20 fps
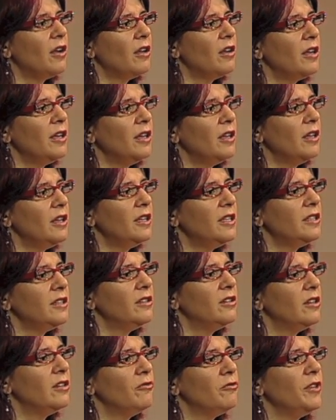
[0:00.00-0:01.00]
it, it
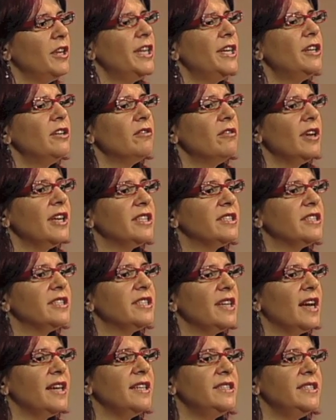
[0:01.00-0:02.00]
reiterates
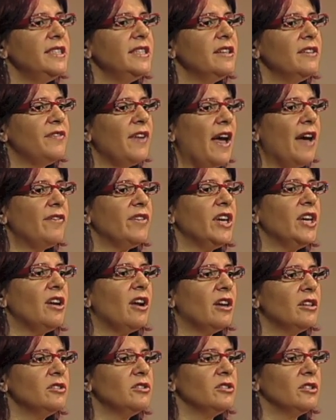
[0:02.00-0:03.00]
the idea of having an
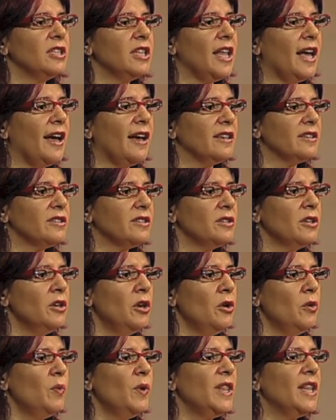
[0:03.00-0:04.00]
underclass.
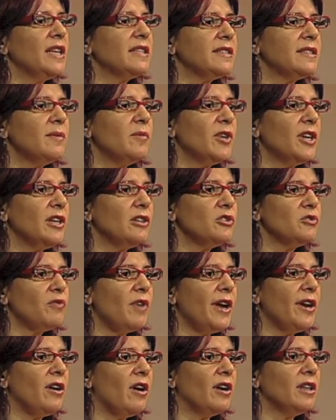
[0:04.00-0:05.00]
We let someone else
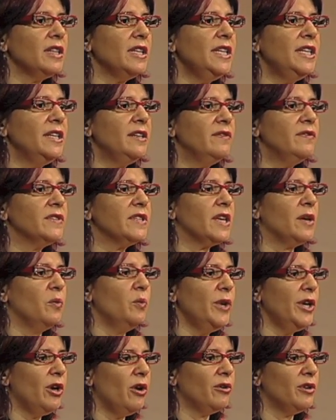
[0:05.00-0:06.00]
rake our leaves and
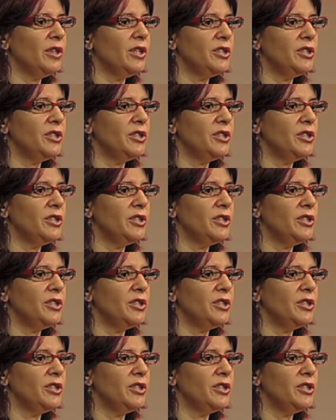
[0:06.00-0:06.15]
we go to the